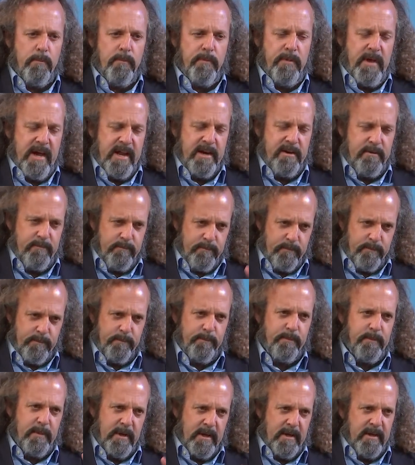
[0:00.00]
then
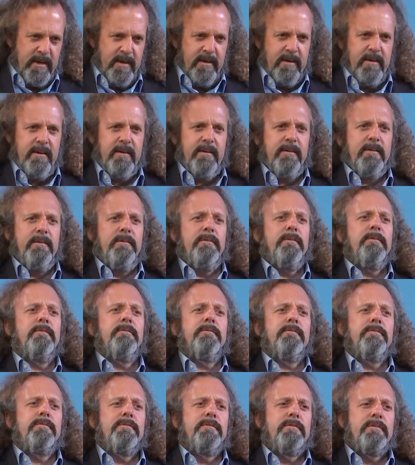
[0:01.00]

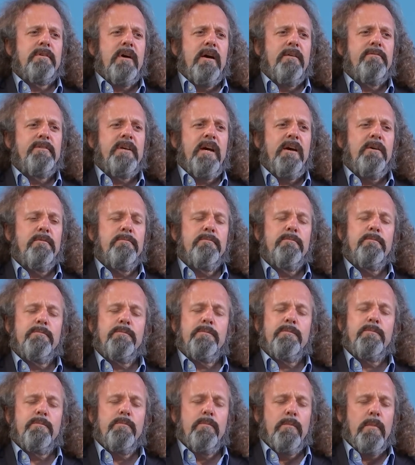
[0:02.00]
dive down
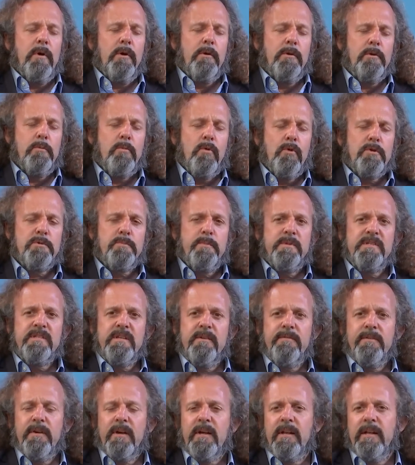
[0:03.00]
a little more
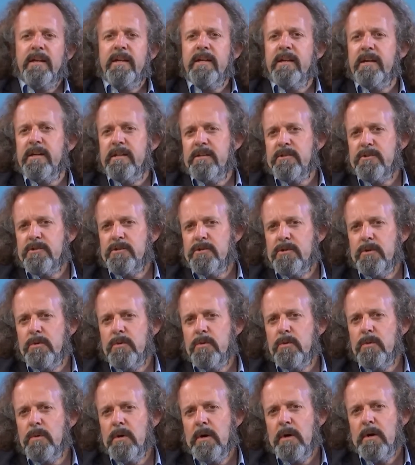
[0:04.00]
specifically
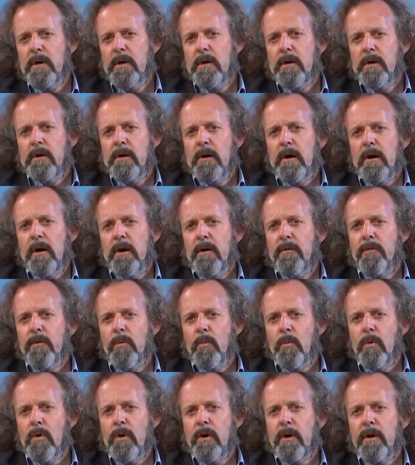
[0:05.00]
into the
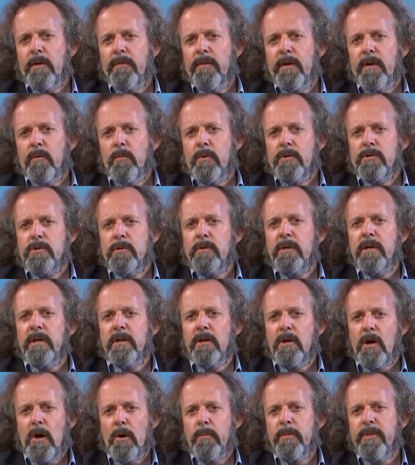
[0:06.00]
work that we're doing
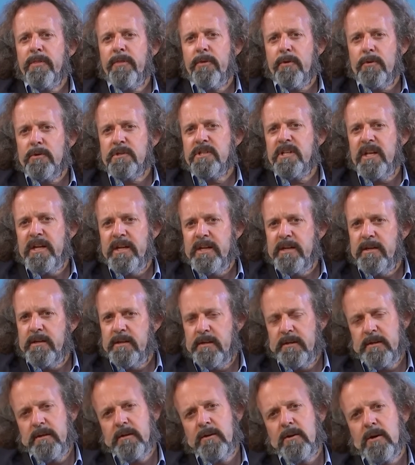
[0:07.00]
in Carbon 13.
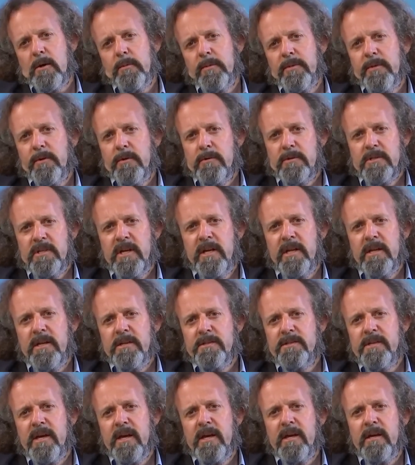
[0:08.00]
Carbon 13
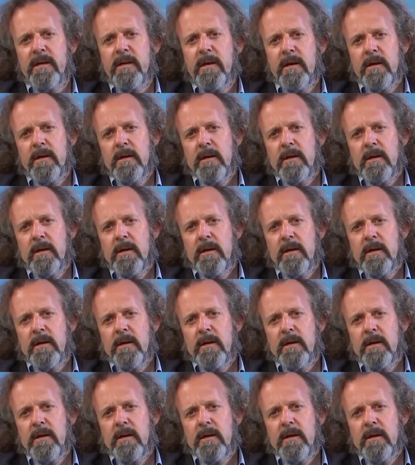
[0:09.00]
is a